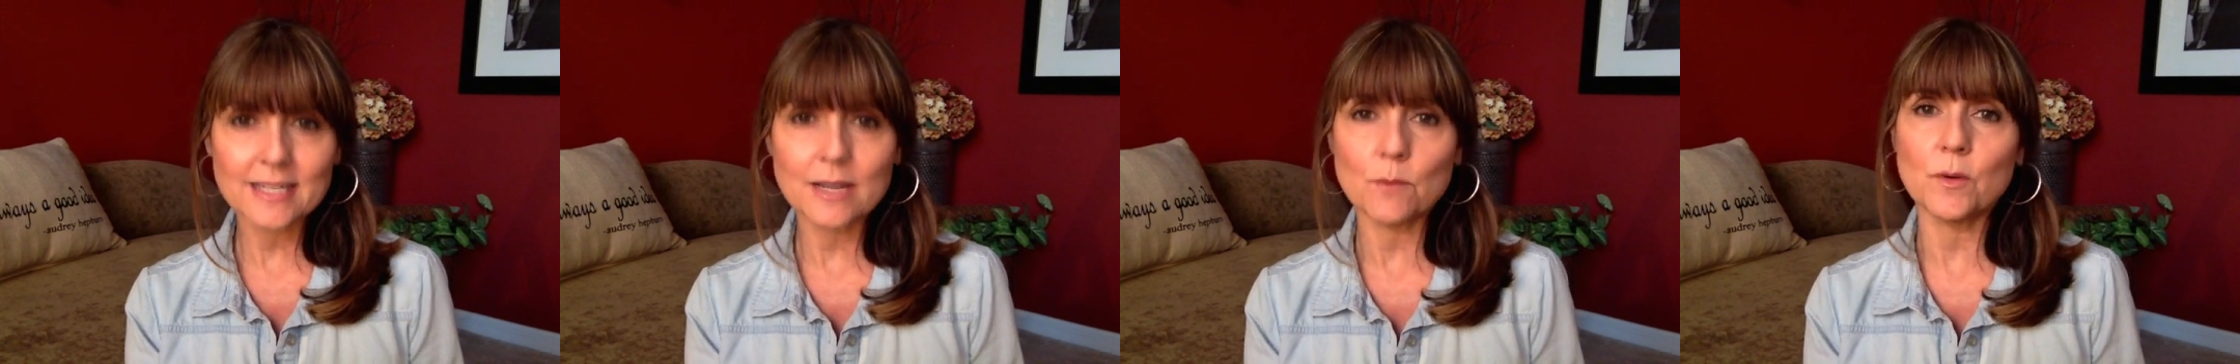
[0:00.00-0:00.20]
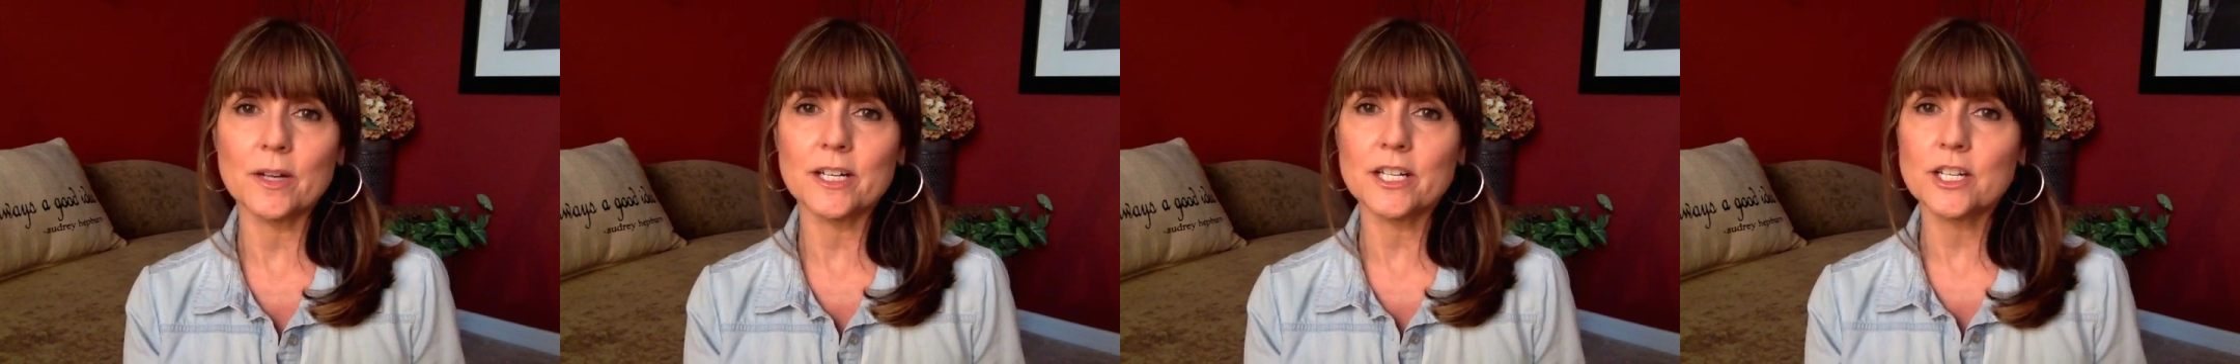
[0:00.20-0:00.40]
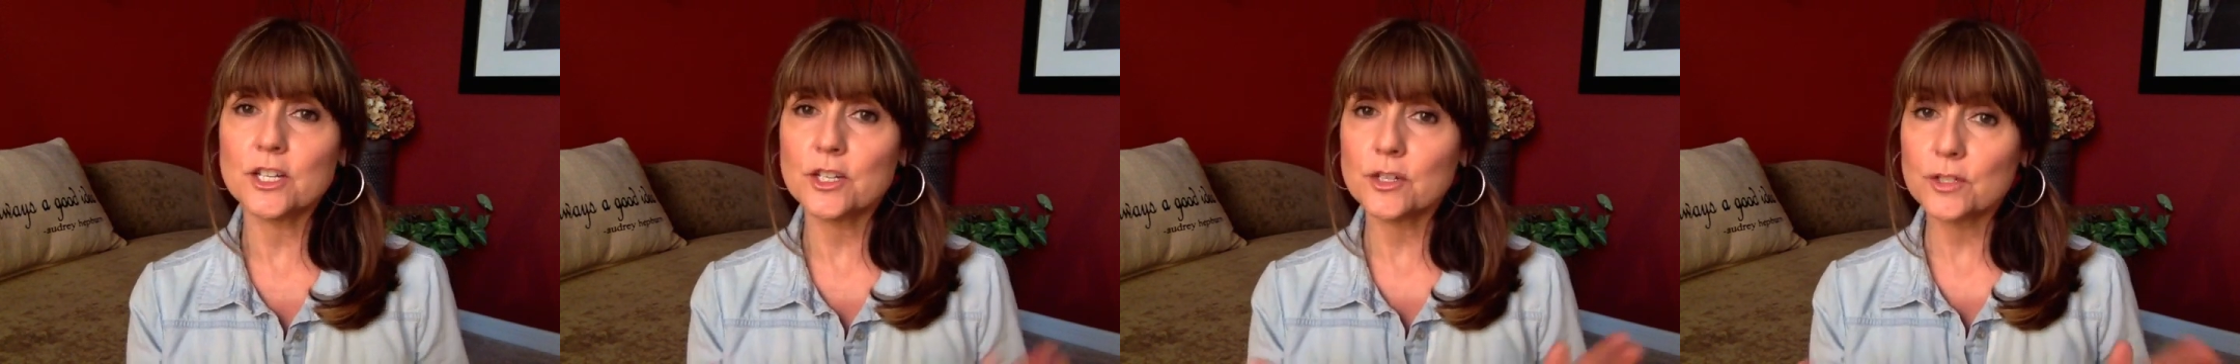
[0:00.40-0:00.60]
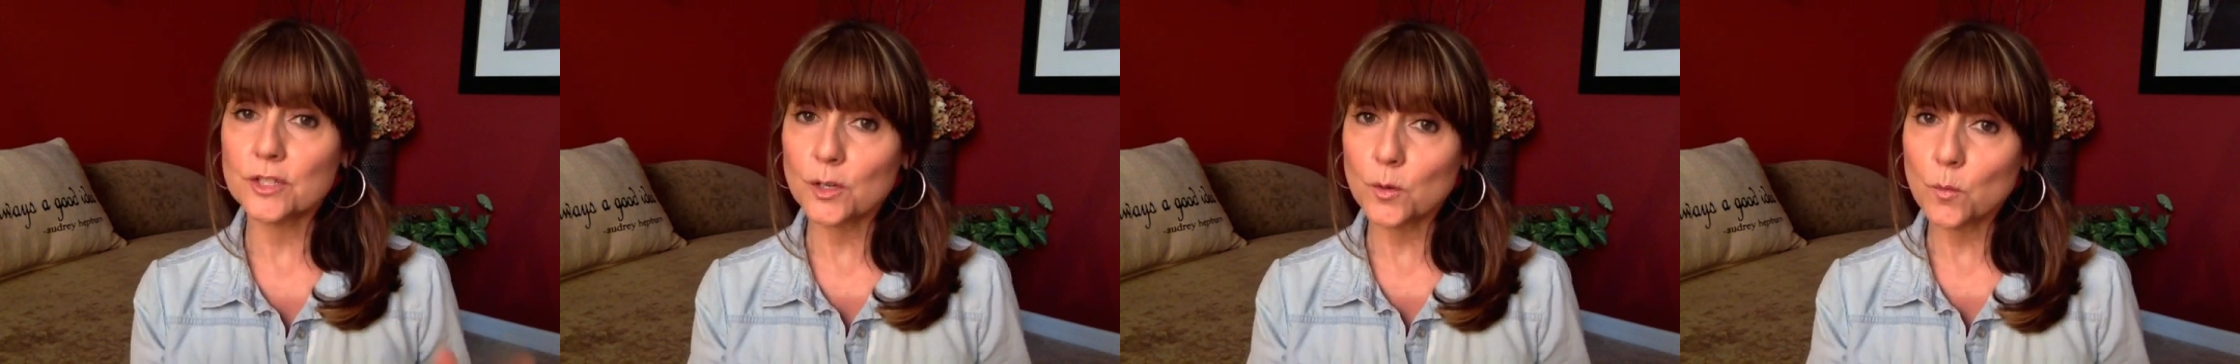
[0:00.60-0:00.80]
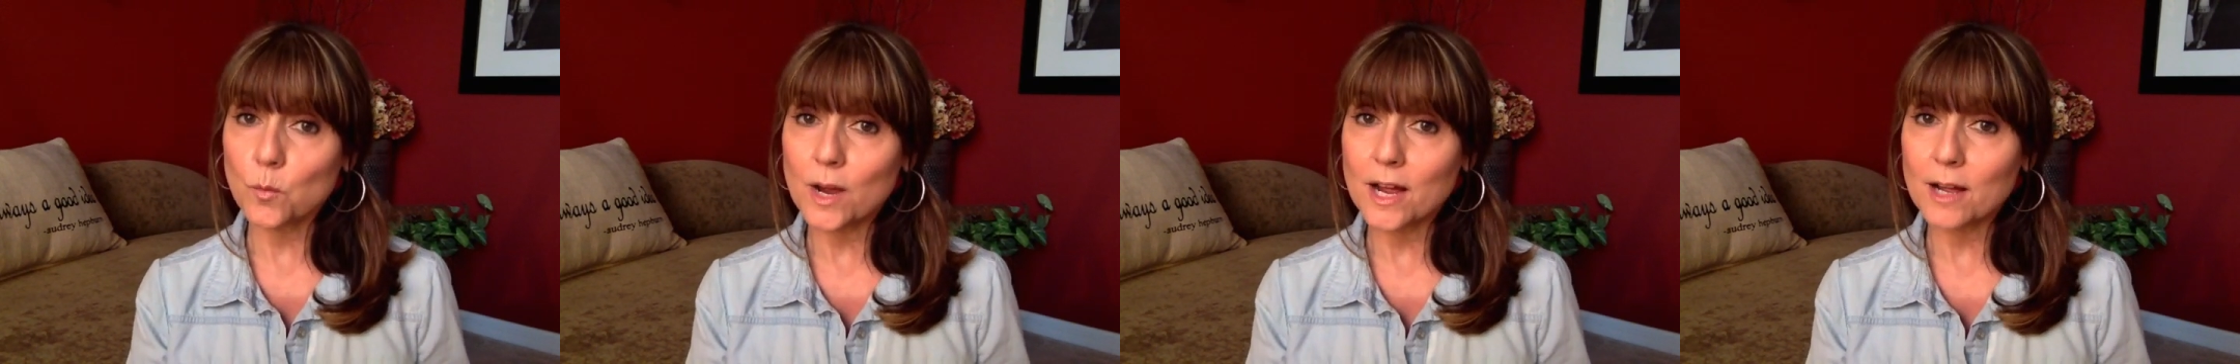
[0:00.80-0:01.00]
I wanted to use
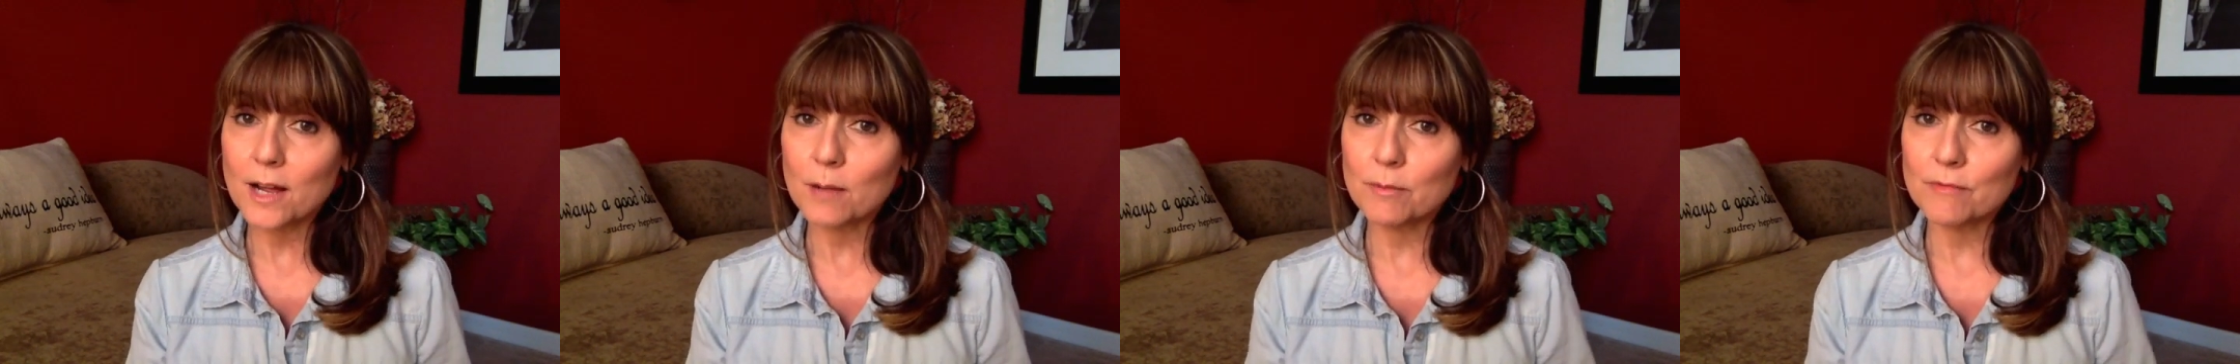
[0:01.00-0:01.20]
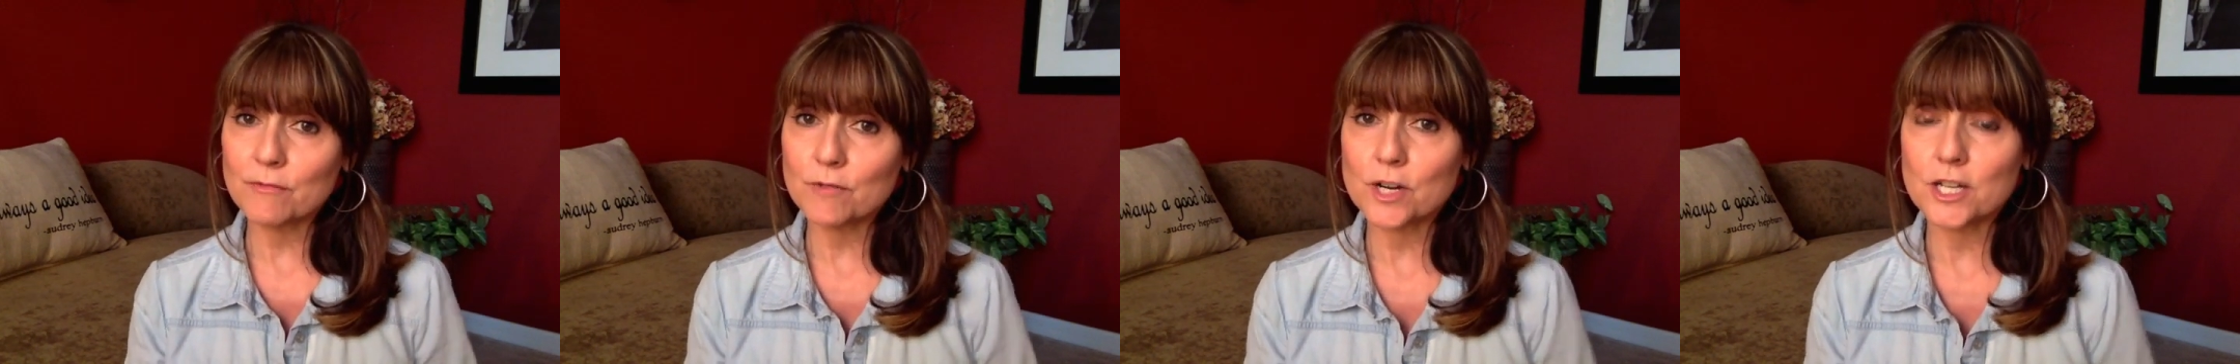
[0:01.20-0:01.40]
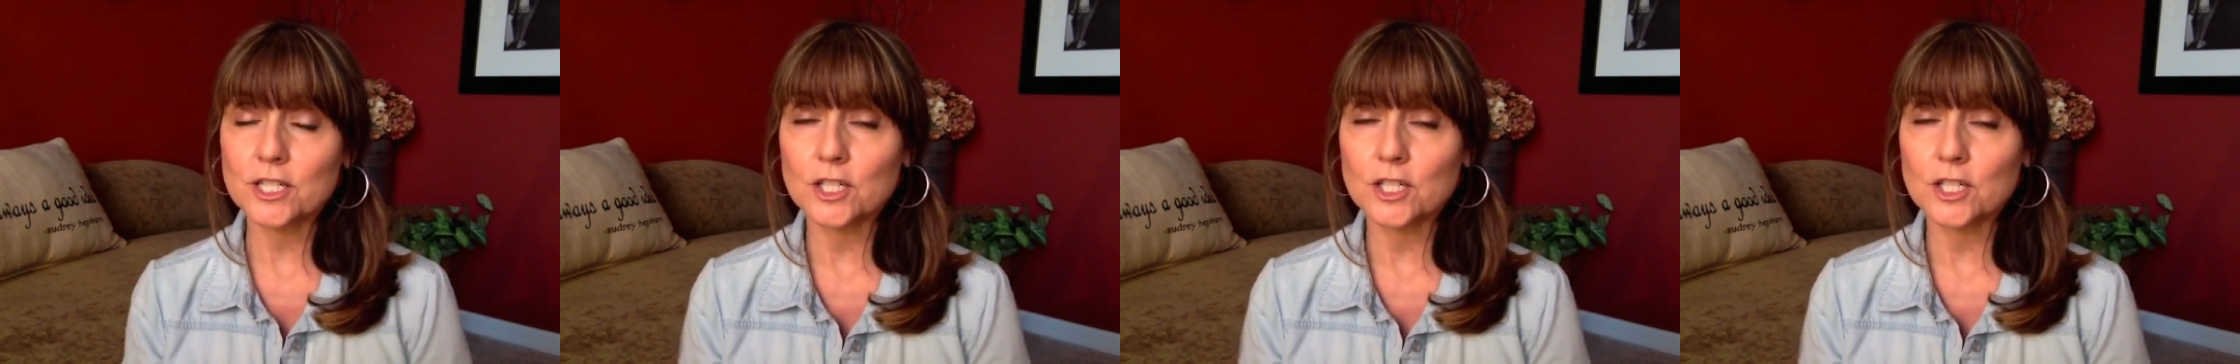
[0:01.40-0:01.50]
it a while before I